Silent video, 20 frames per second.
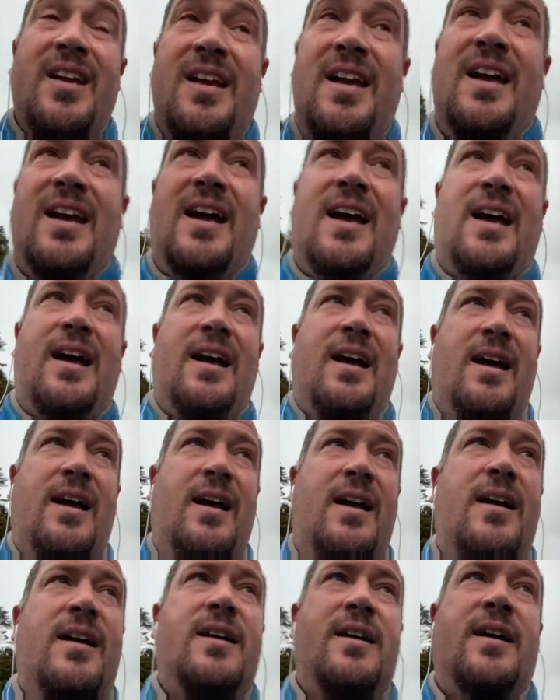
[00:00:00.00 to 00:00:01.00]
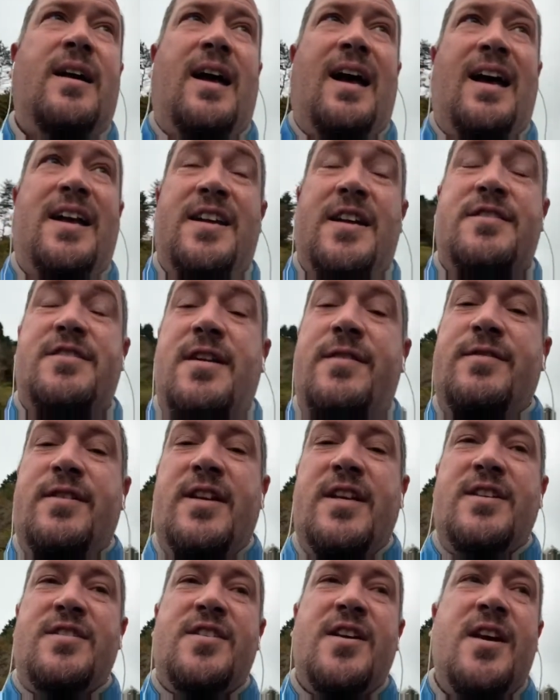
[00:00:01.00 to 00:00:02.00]
and
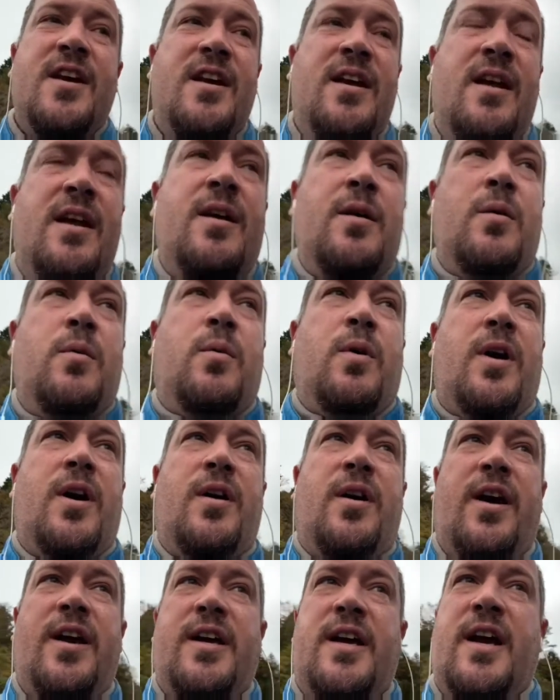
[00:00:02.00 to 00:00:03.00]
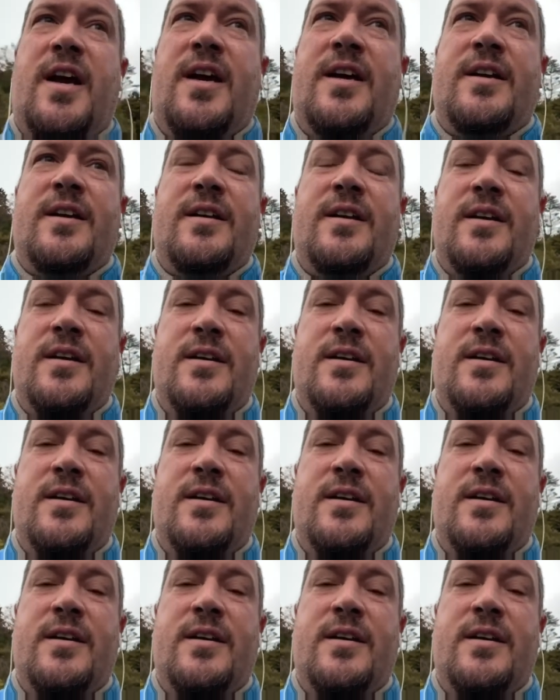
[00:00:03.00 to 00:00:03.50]
activities, where I can,